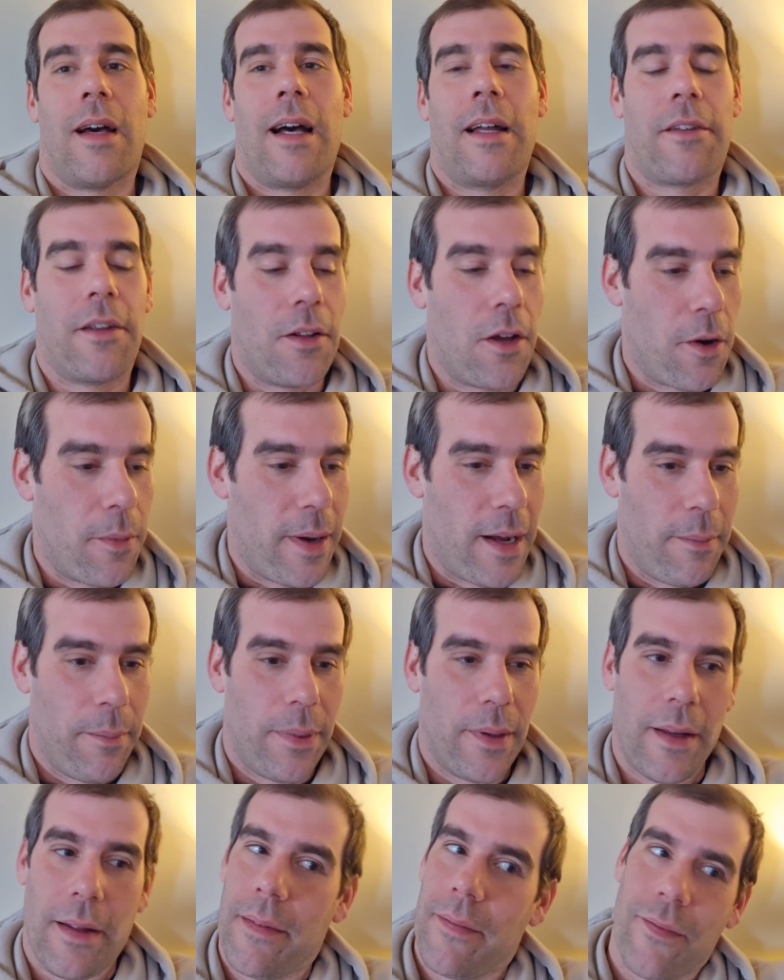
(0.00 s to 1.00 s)
I don't know, man,
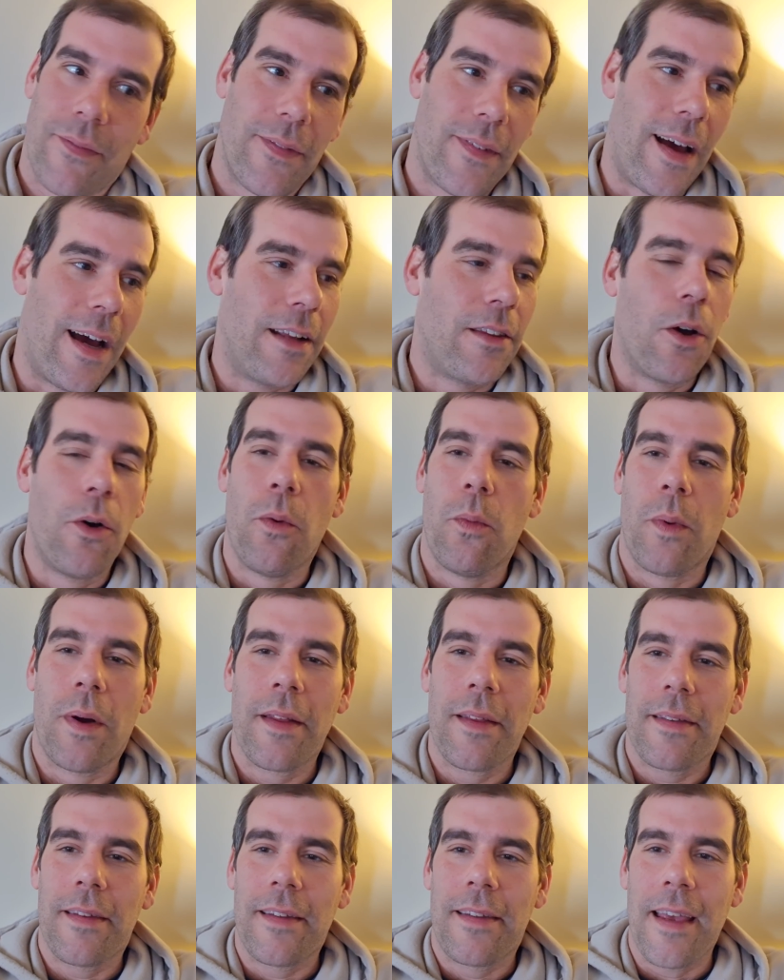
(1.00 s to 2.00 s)
but I don't
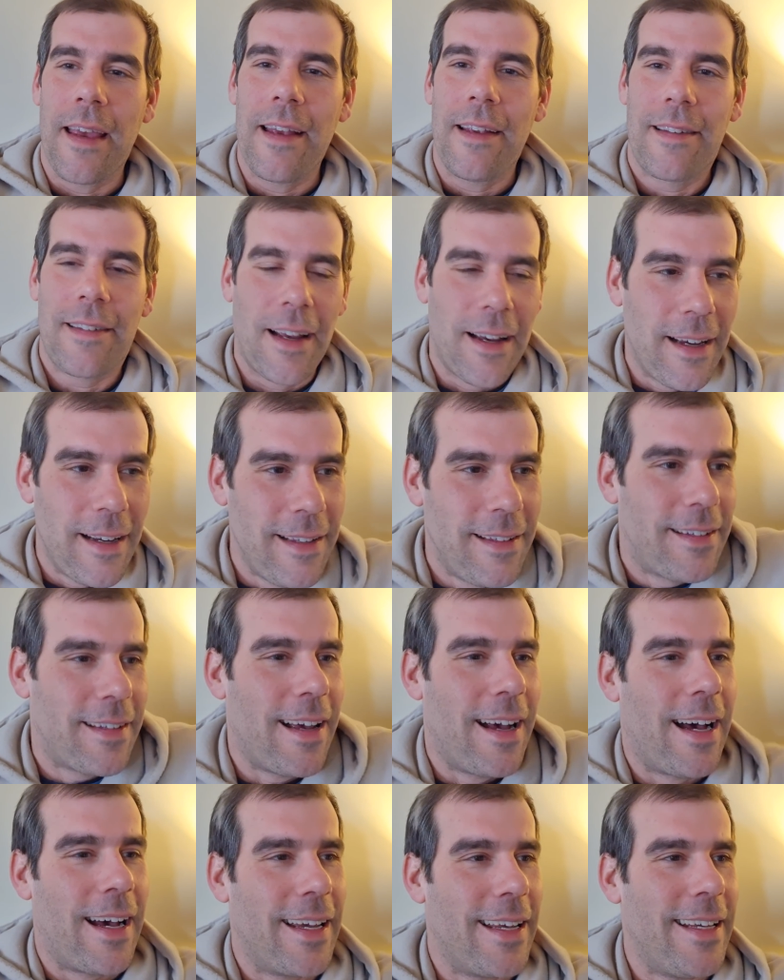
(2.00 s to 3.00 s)
want to take
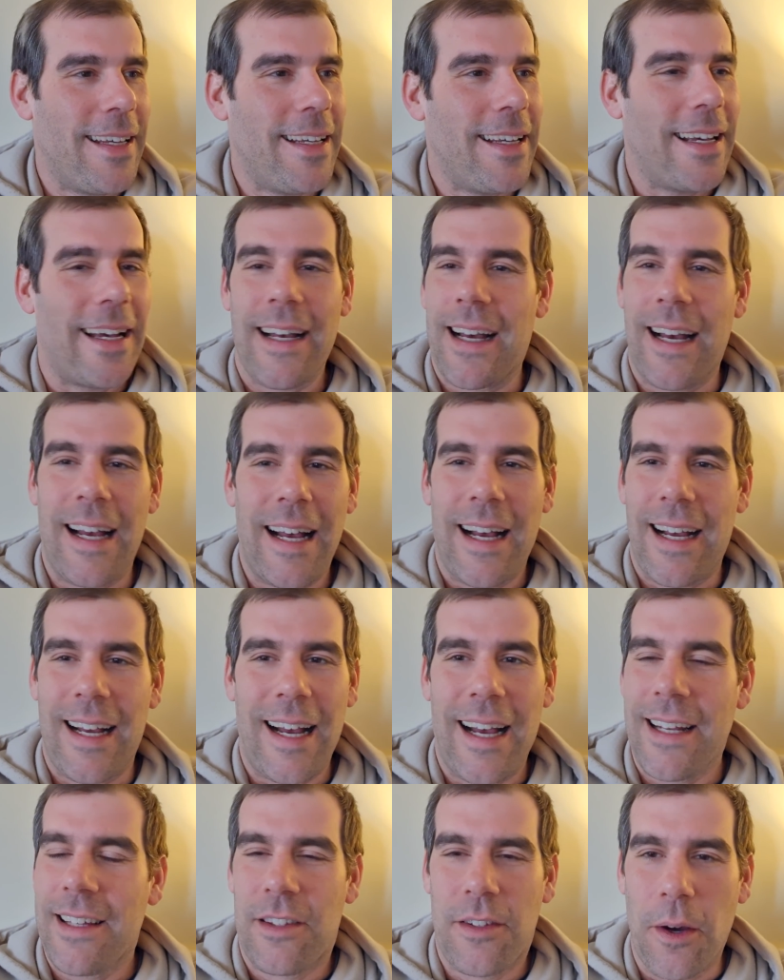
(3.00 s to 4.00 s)
sides. I
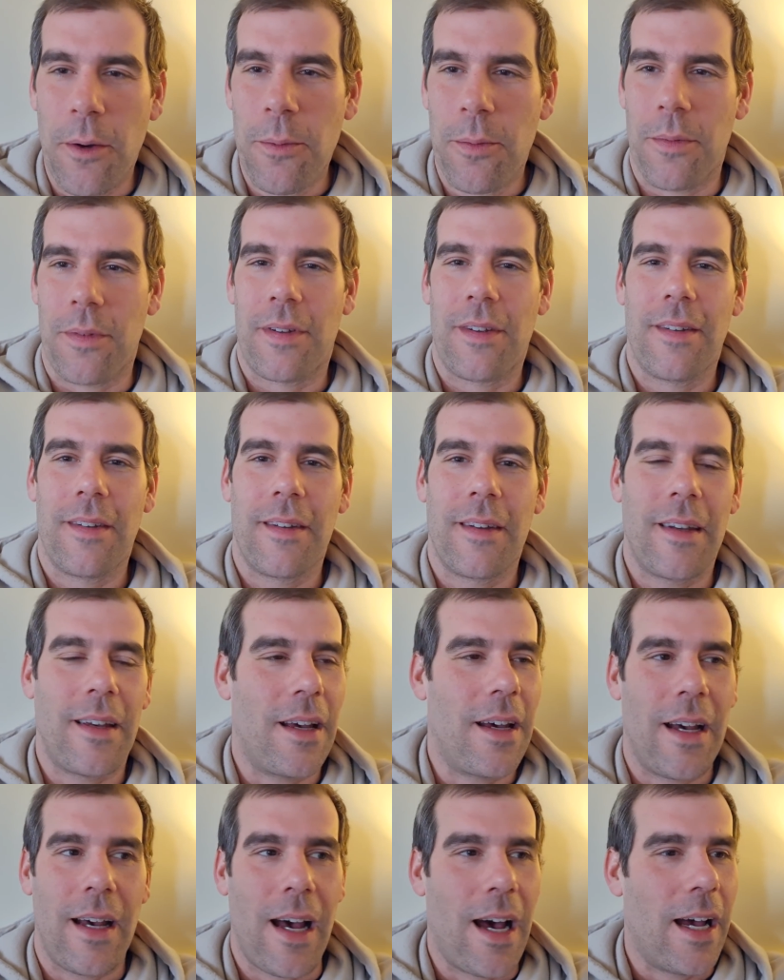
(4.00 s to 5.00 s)
don't.
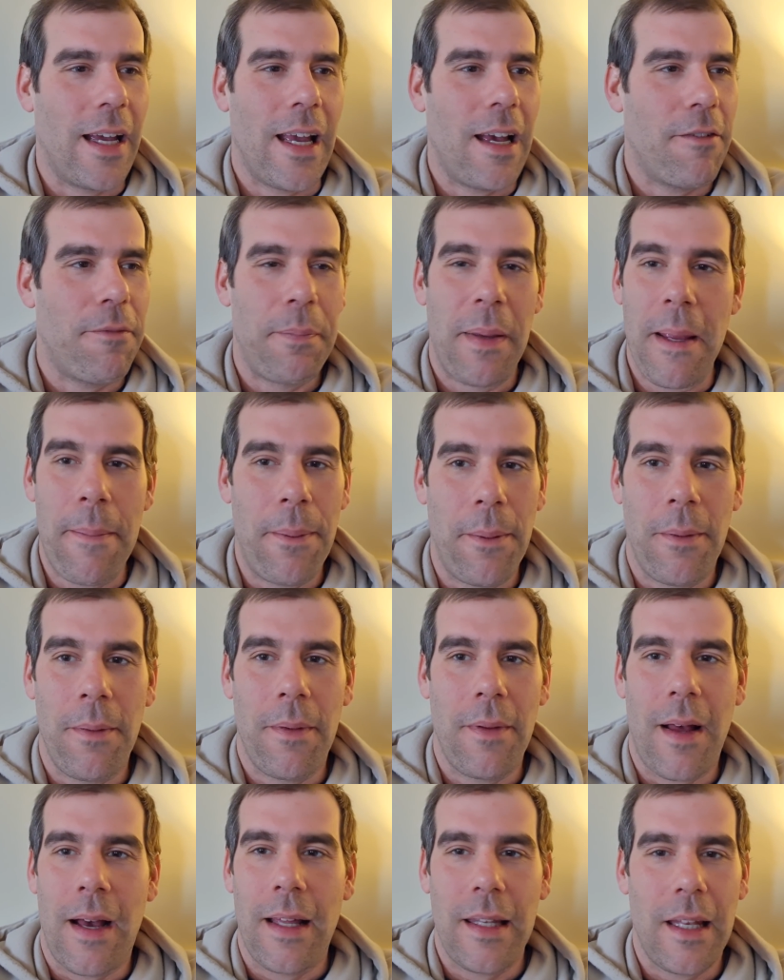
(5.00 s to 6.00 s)
I have
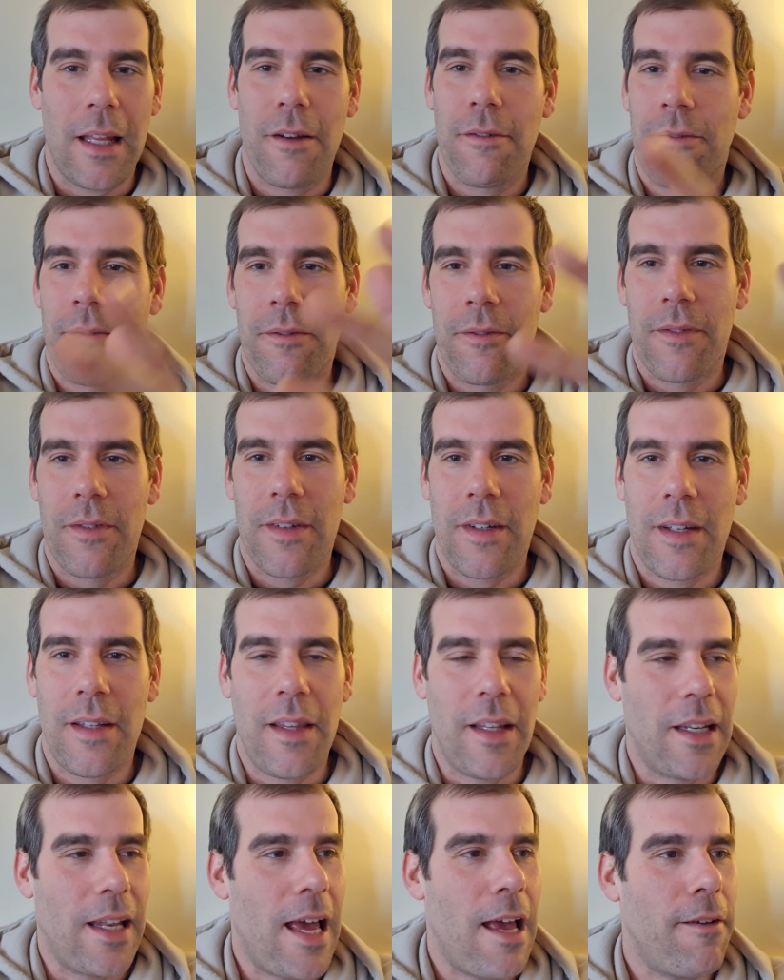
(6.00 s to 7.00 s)
people I love in
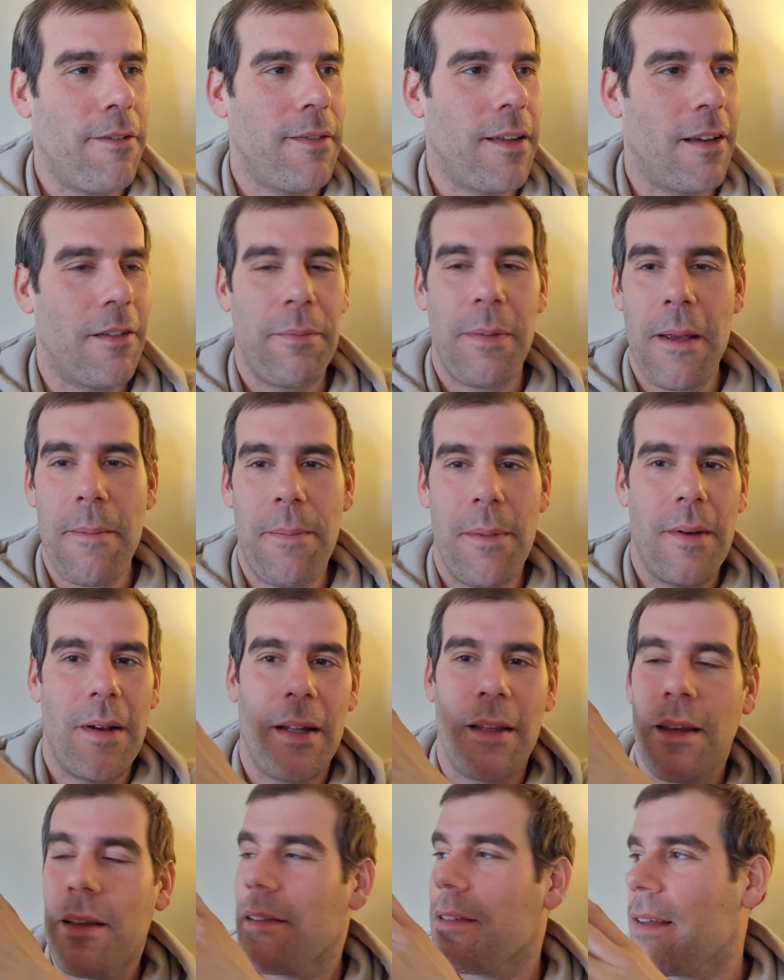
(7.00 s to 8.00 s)
the left. I have people,
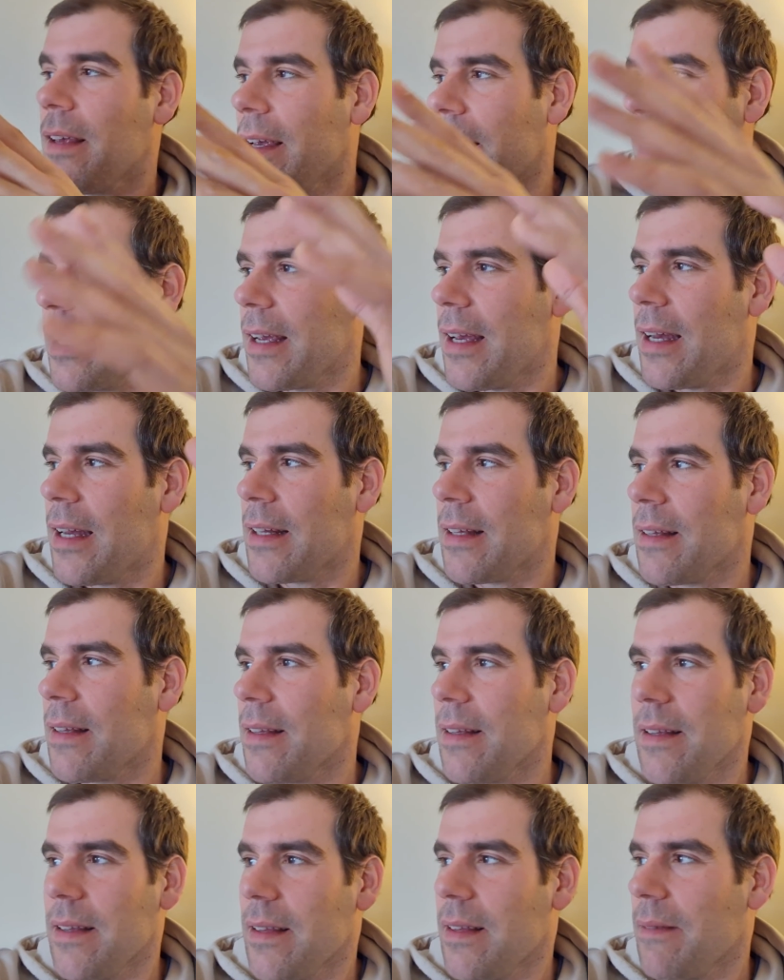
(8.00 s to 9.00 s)
and it's like, and
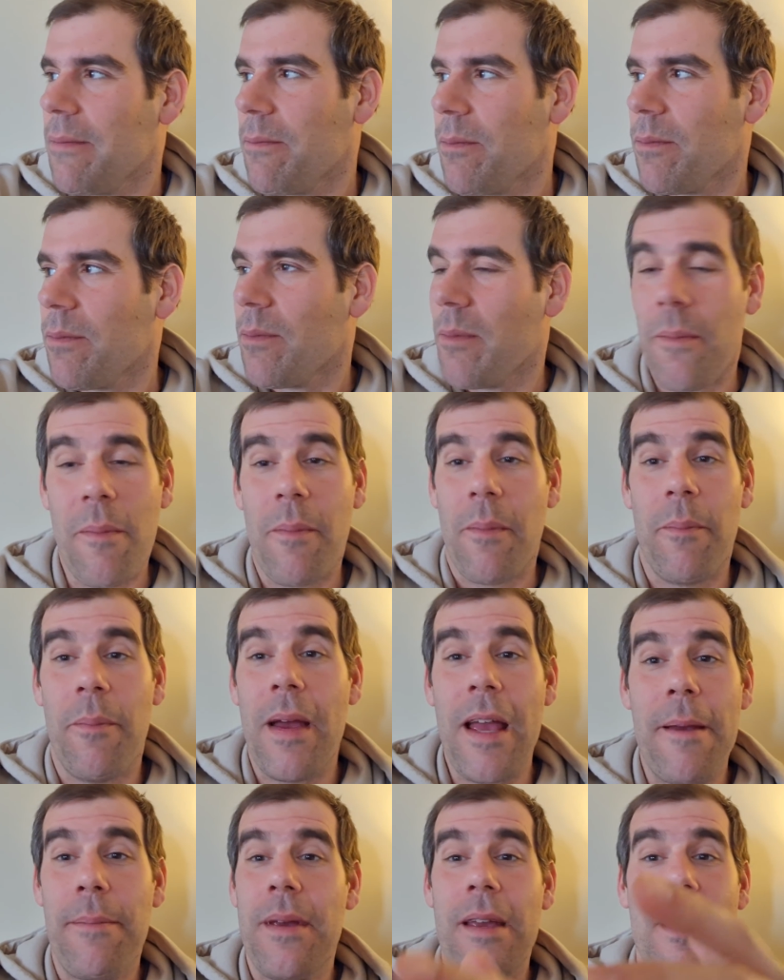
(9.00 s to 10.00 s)

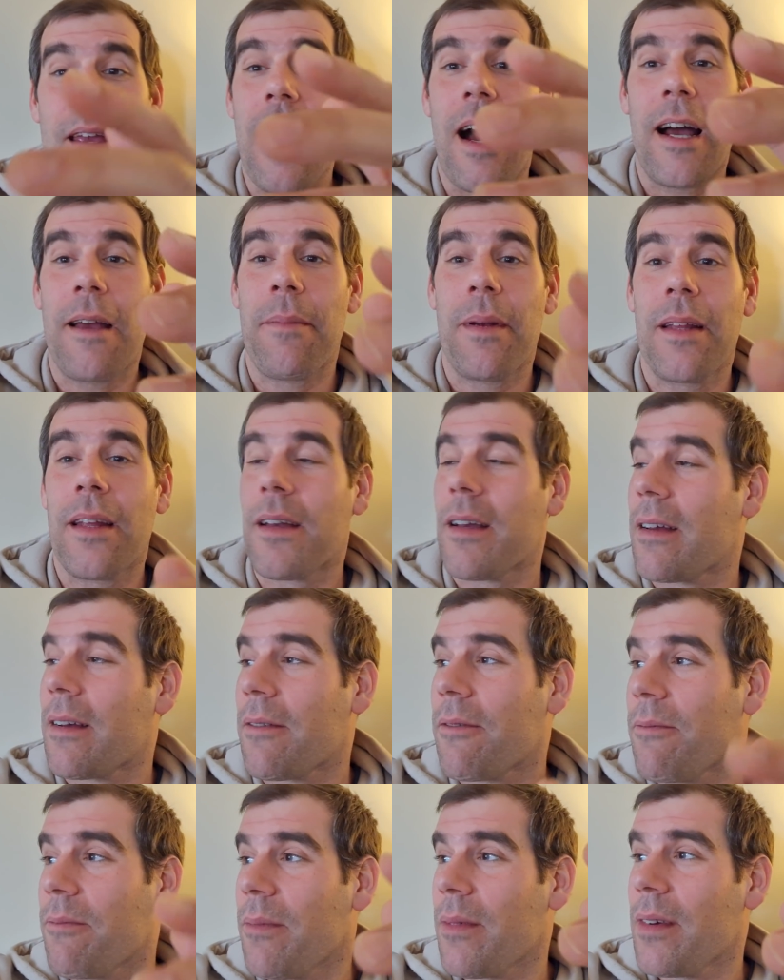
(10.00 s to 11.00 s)
maybe I'm in
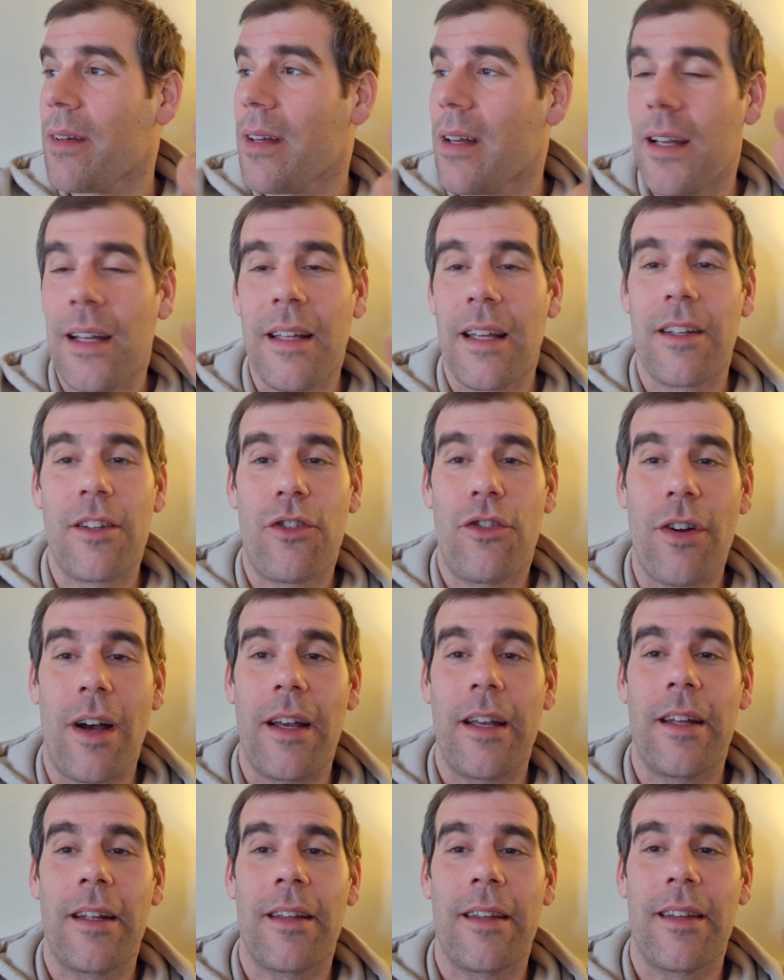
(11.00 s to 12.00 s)
a
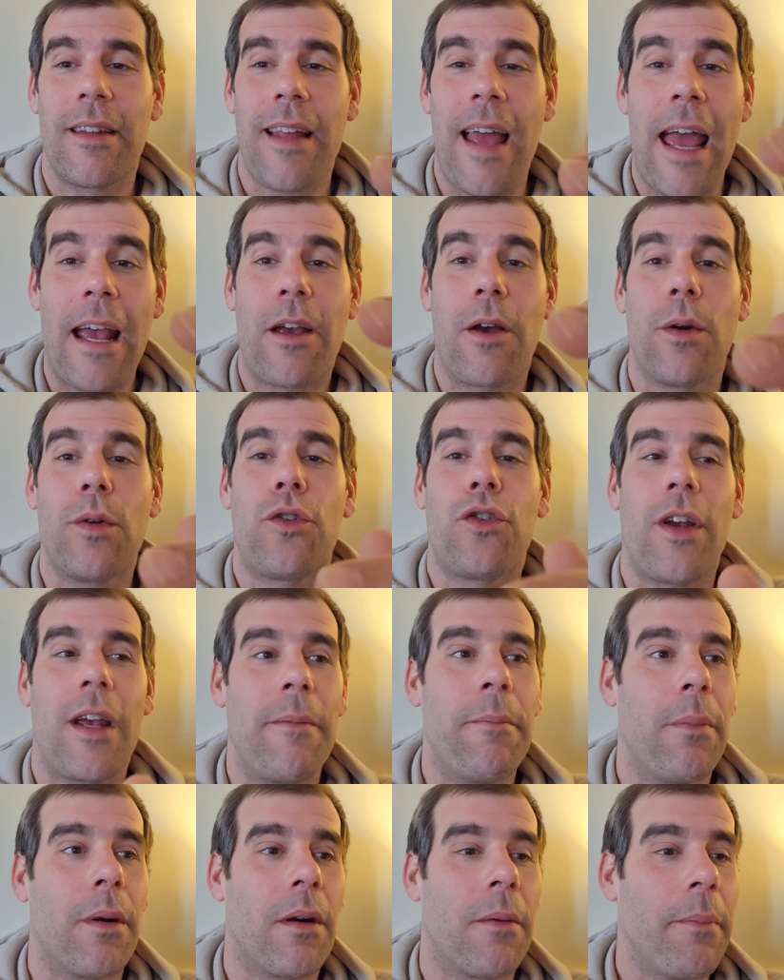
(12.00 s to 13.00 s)
giant echo
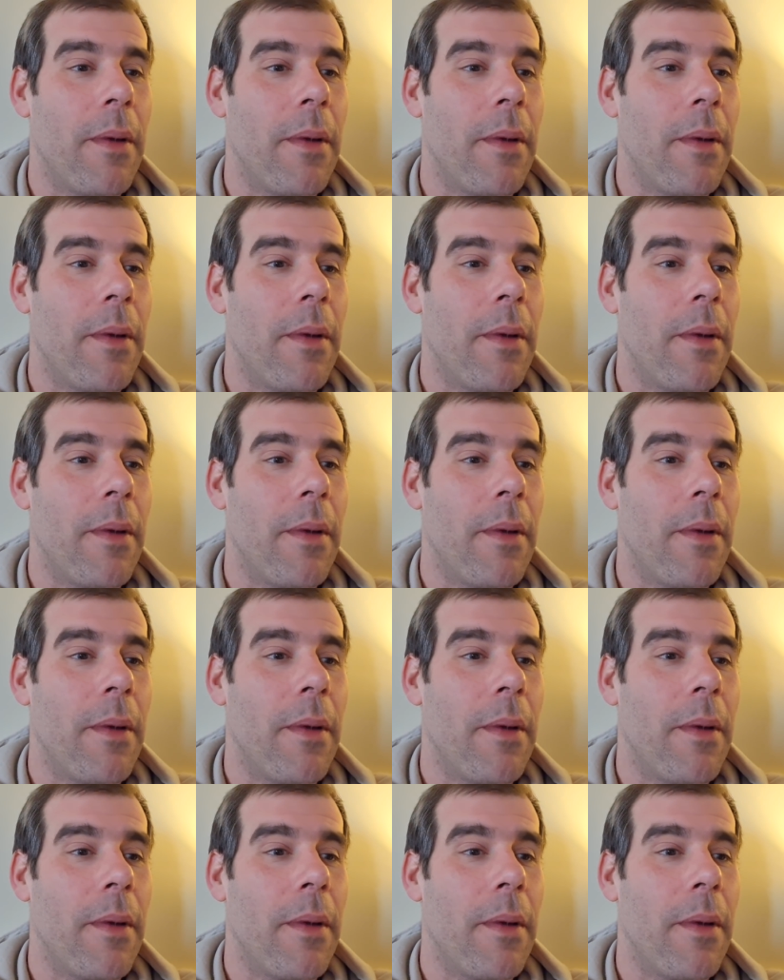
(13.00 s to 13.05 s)
chamber.